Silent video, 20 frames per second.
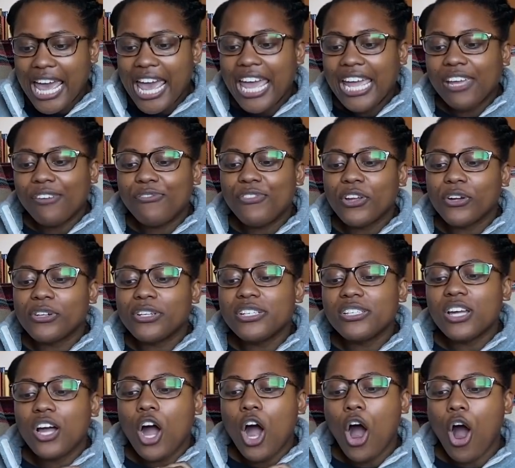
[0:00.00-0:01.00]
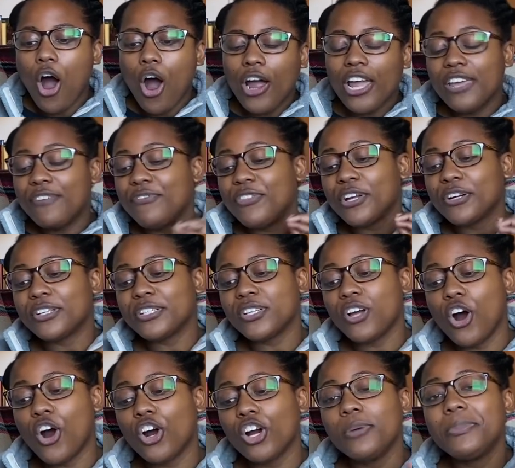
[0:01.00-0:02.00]
If there is a ha- if there is
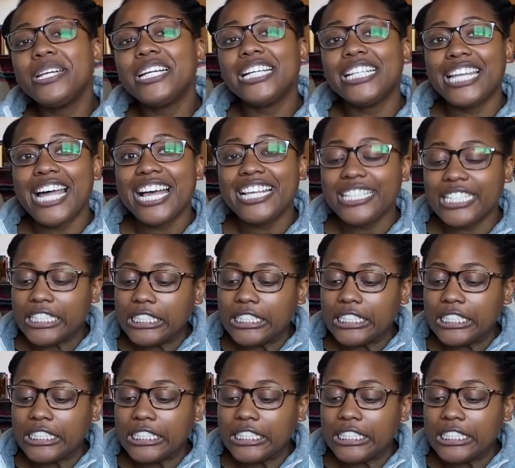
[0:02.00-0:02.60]
harm in classic